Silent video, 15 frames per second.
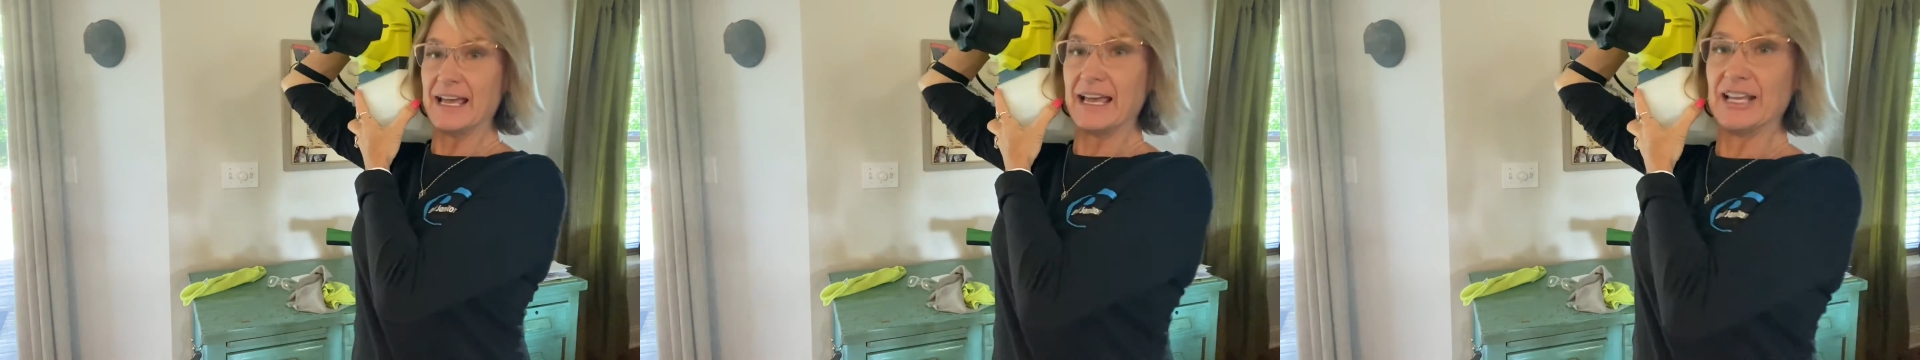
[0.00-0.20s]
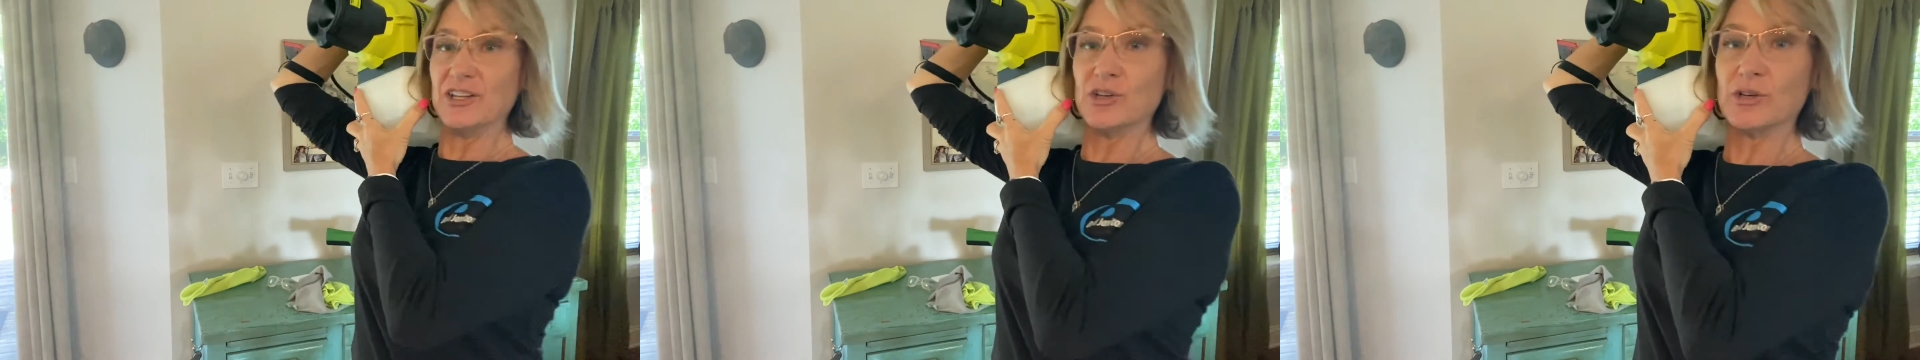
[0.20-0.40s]

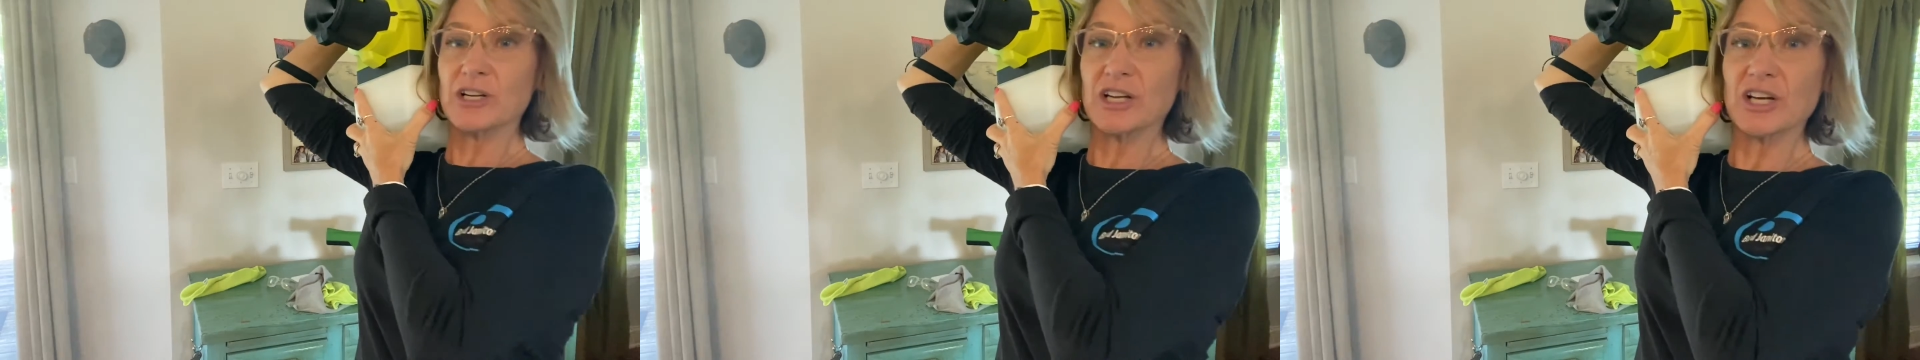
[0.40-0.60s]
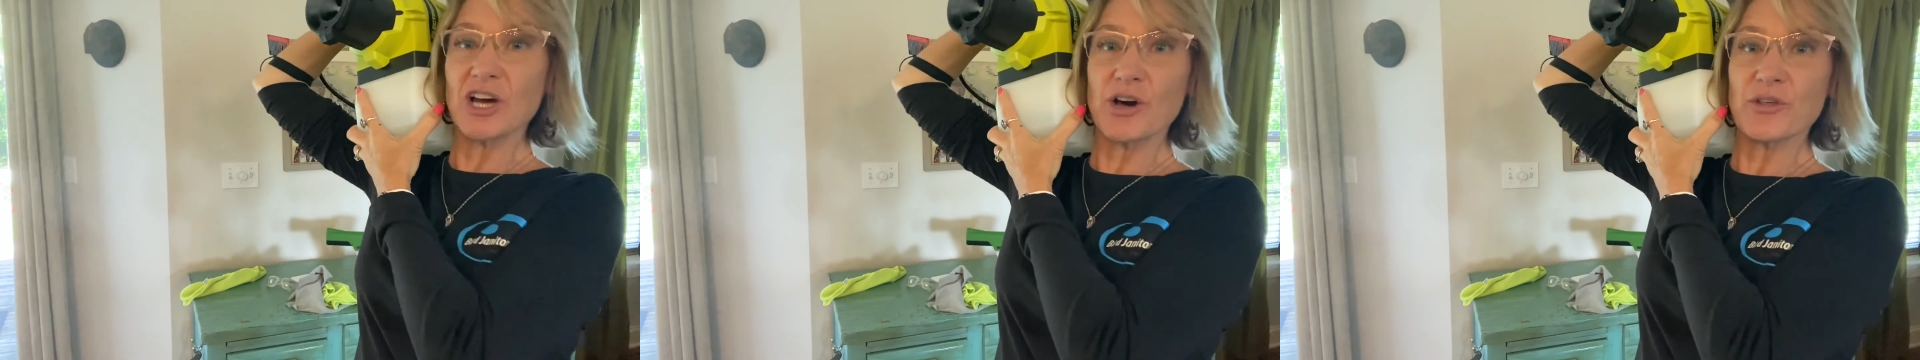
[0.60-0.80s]
And you're
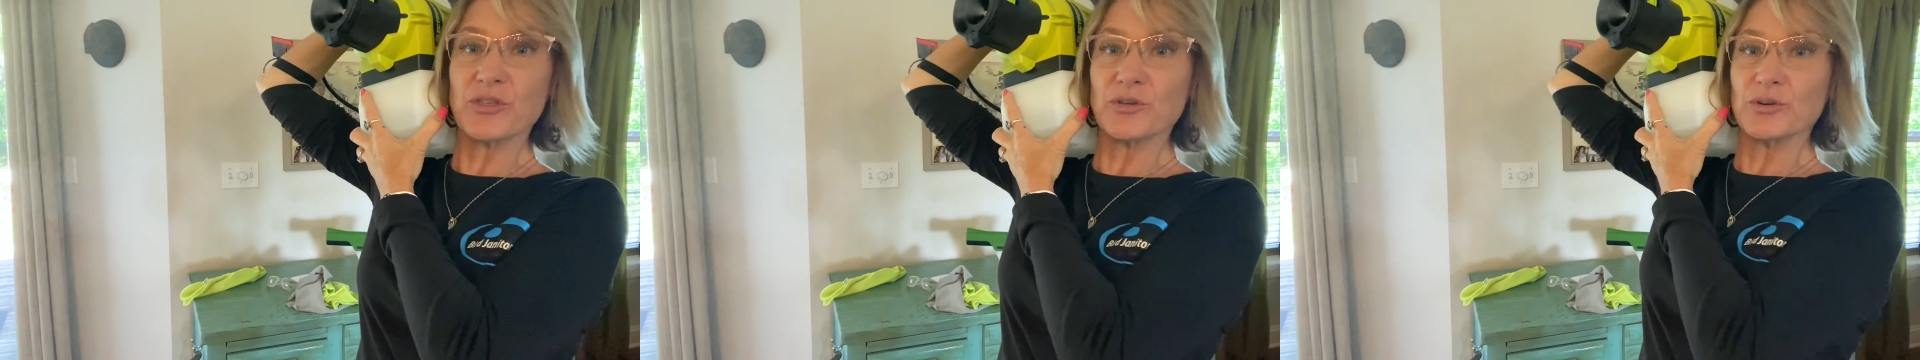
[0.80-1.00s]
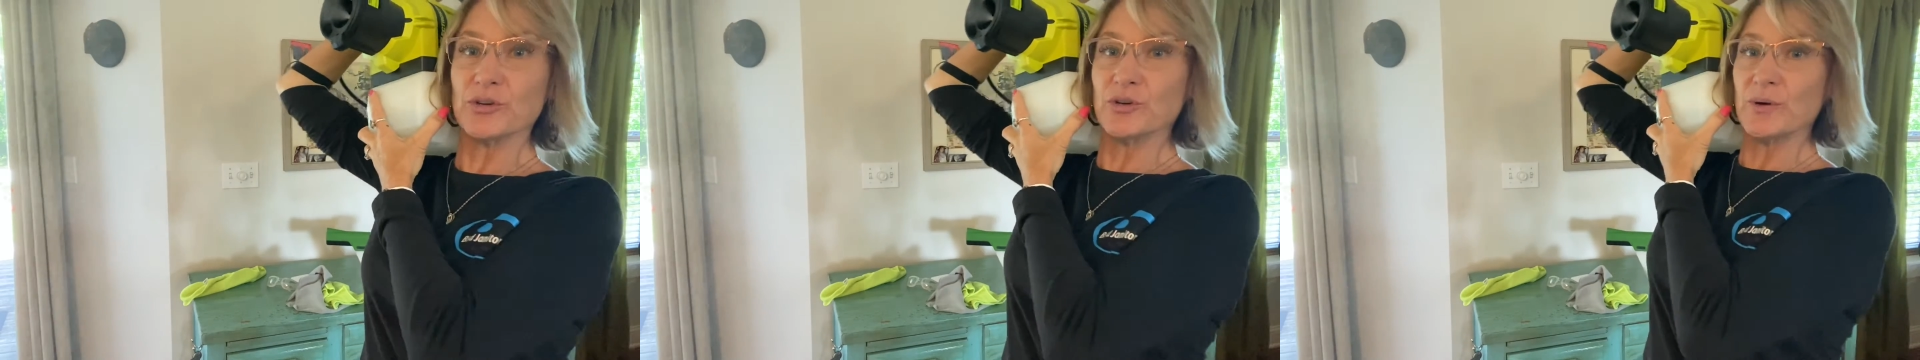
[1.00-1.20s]
gonna go
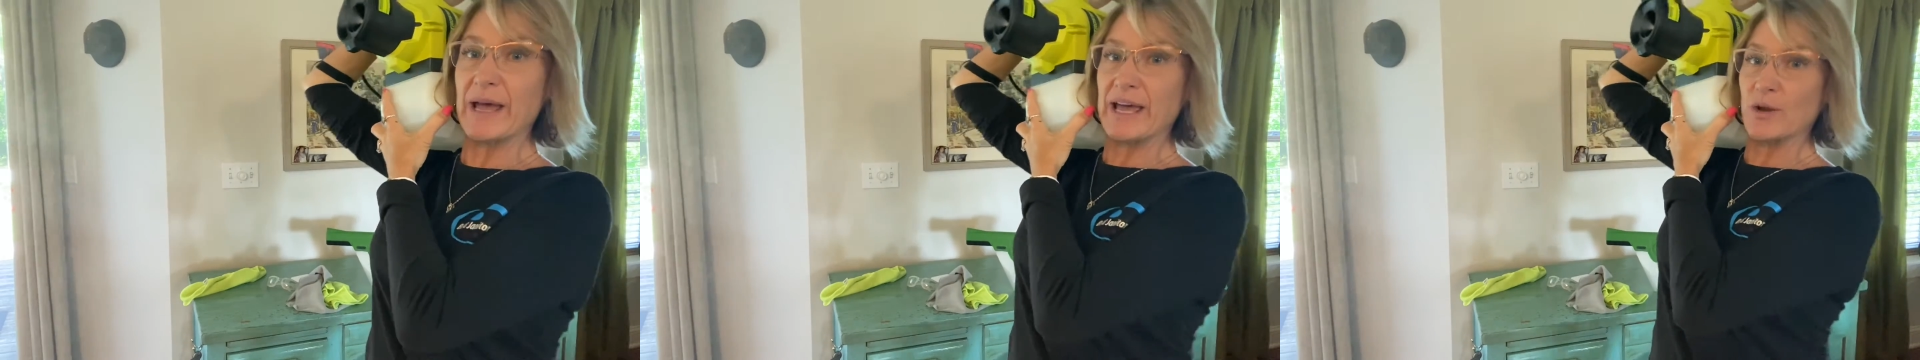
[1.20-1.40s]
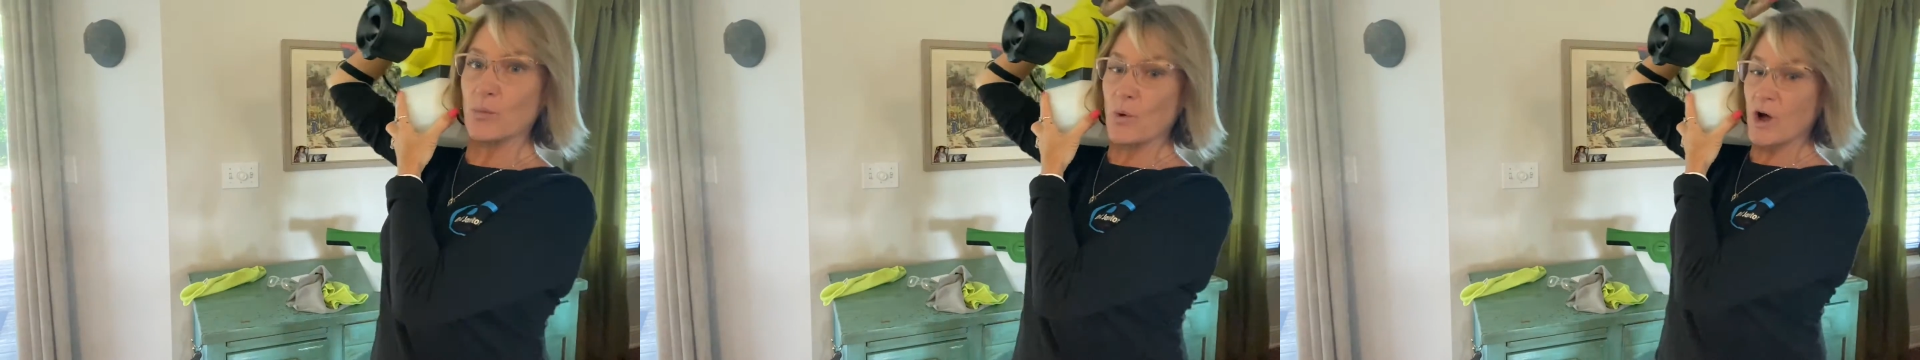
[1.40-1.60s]
through
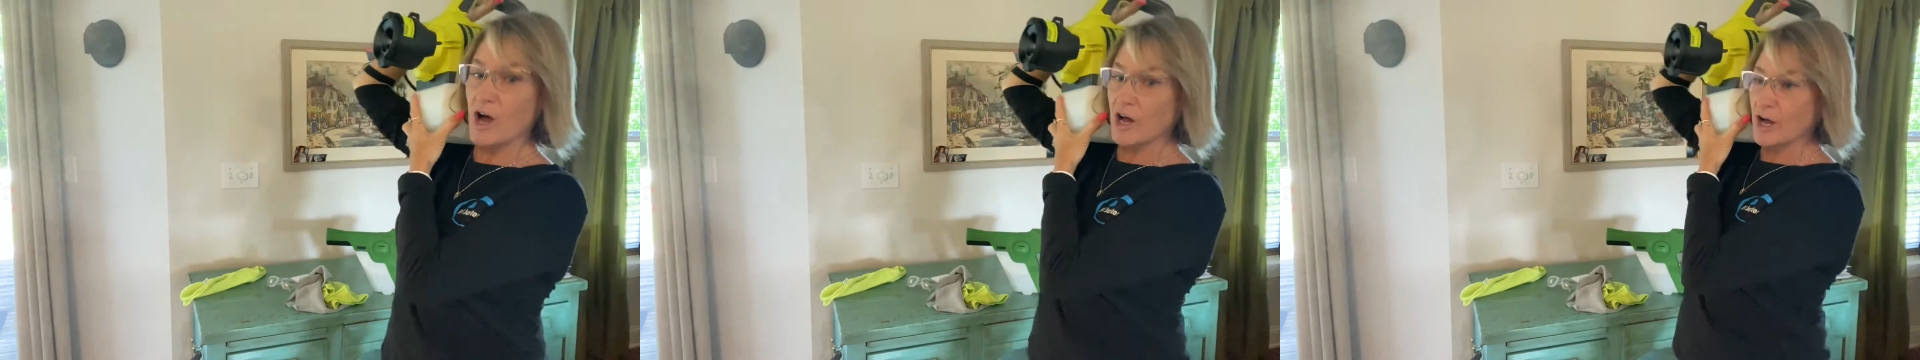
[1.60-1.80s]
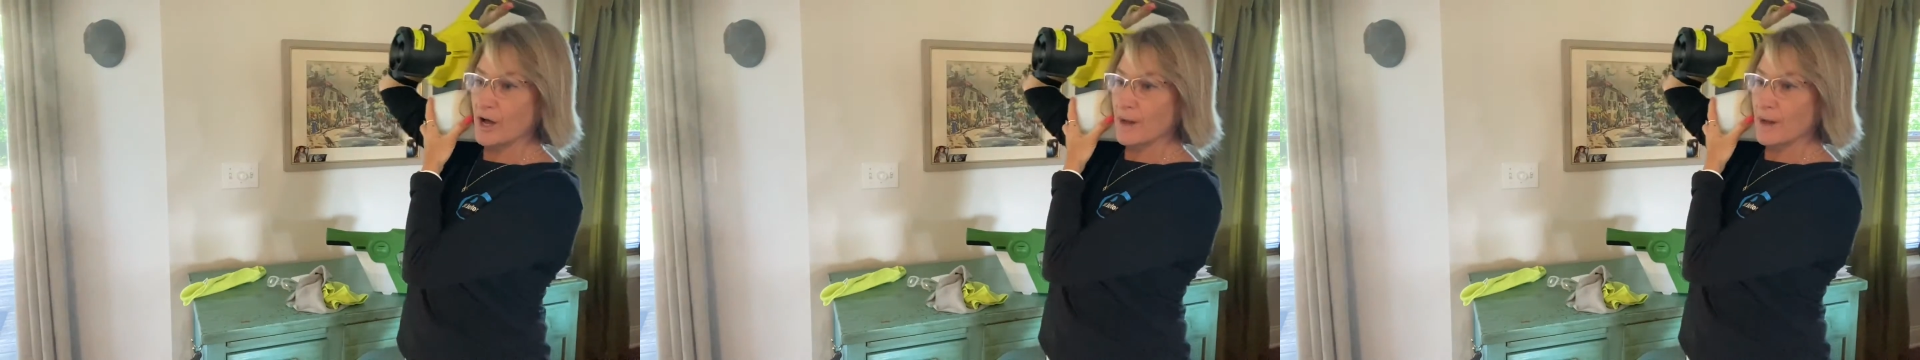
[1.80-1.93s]
and walk